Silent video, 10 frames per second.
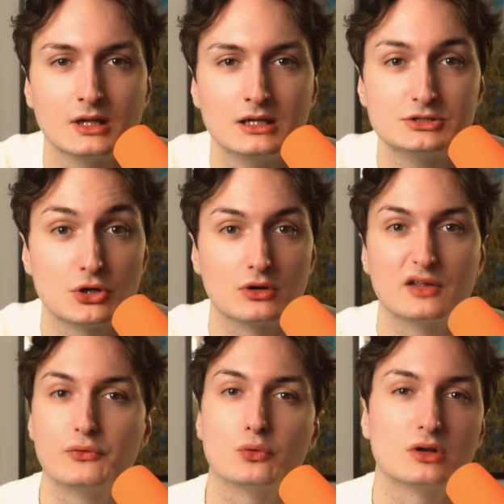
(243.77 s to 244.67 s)
So if
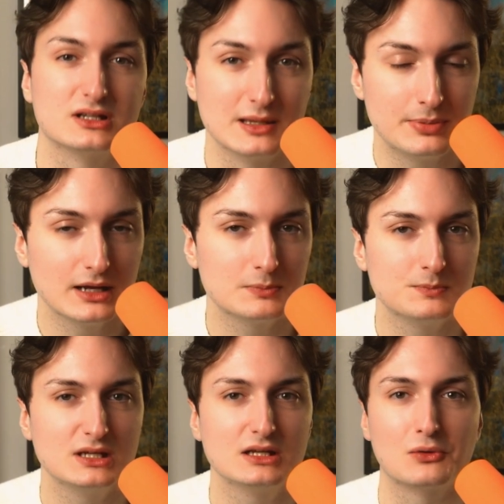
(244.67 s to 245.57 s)
you want to debate
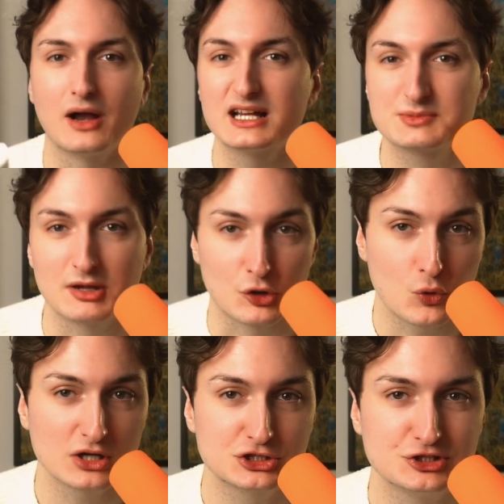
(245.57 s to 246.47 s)
me or ask me a
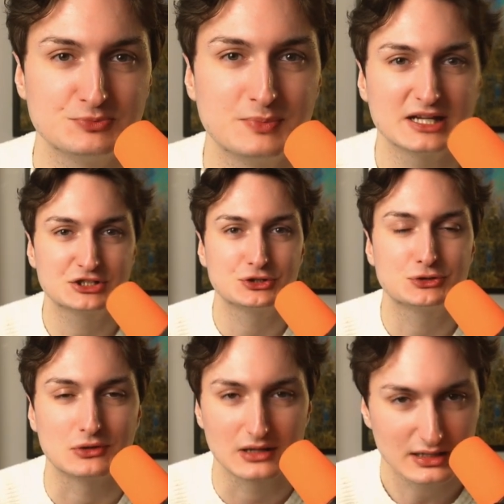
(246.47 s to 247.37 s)
question, make sure to
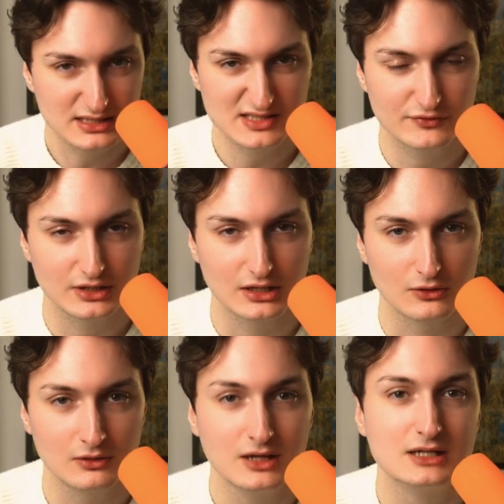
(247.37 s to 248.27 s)
like this video,
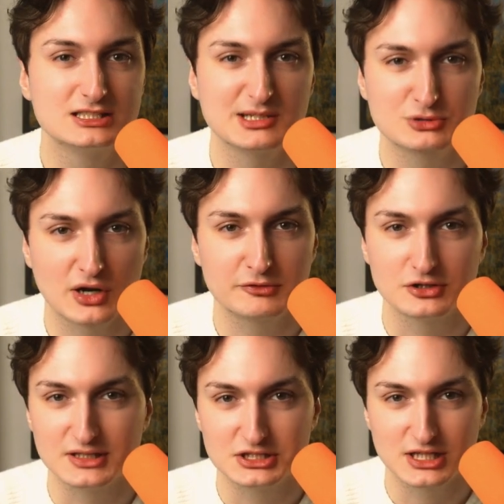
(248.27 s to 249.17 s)
subscribe to
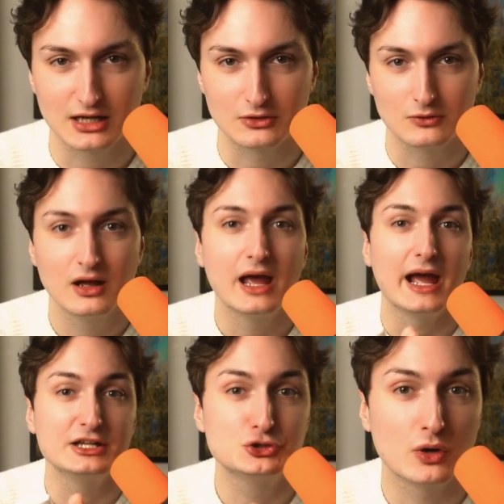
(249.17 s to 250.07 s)
this channel, and
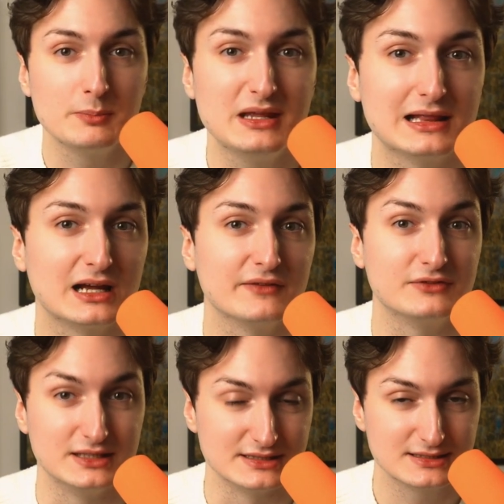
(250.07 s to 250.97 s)
join me live
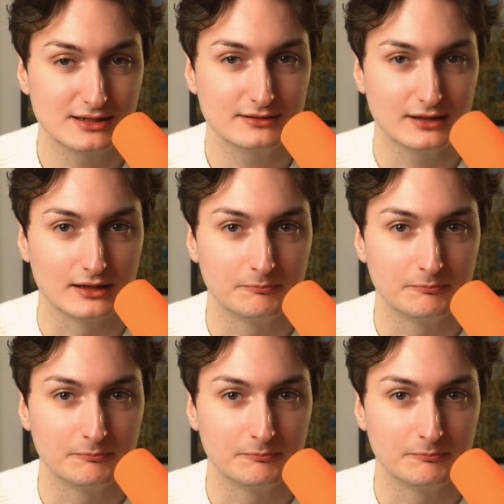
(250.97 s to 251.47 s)
this Sunday.